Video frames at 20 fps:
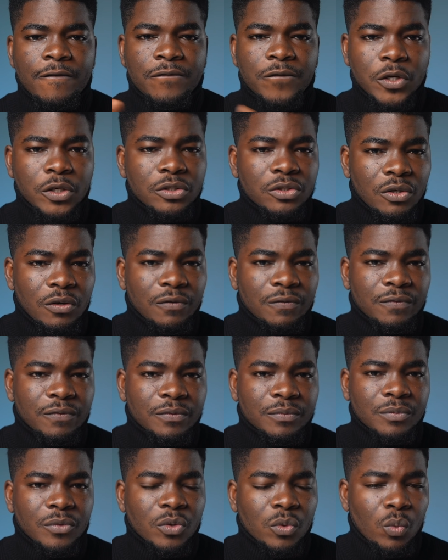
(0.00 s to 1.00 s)
first off,
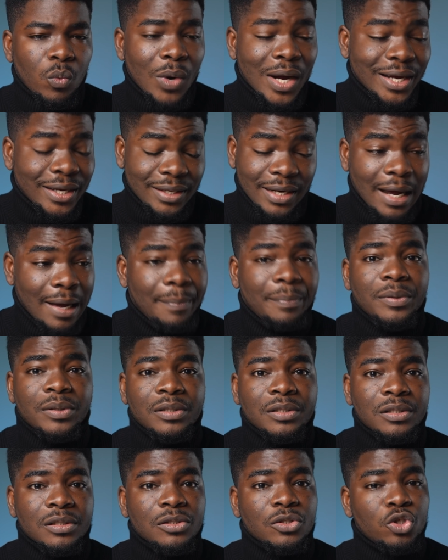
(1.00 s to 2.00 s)
why it
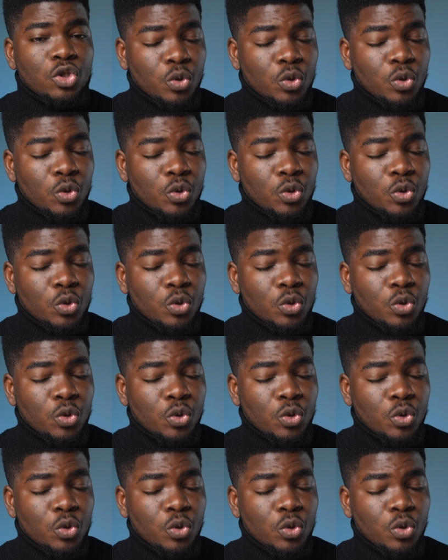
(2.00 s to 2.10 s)
happened.